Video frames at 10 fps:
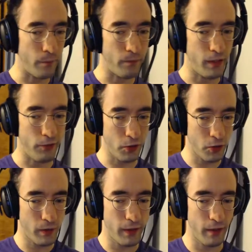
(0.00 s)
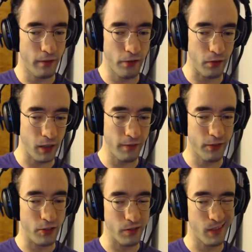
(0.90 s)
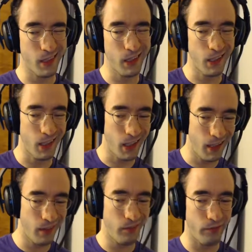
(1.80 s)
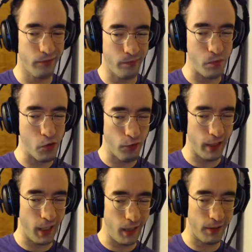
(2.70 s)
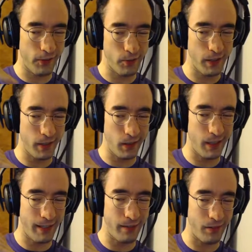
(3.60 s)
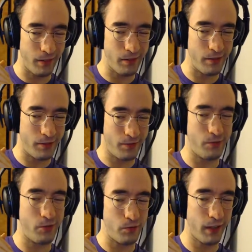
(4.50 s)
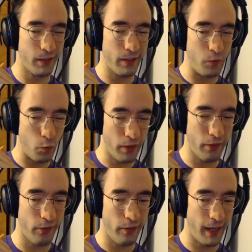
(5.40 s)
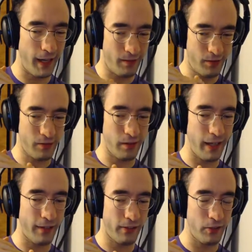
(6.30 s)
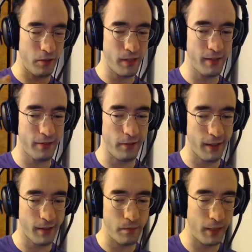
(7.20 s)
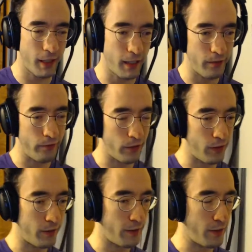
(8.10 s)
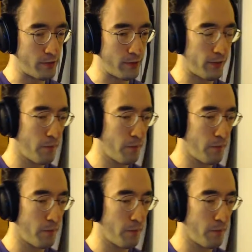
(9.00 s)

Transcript: If you're going down to the left, you're kind of moving in a straight line directly with that last turret, so that can be kind of dangerous.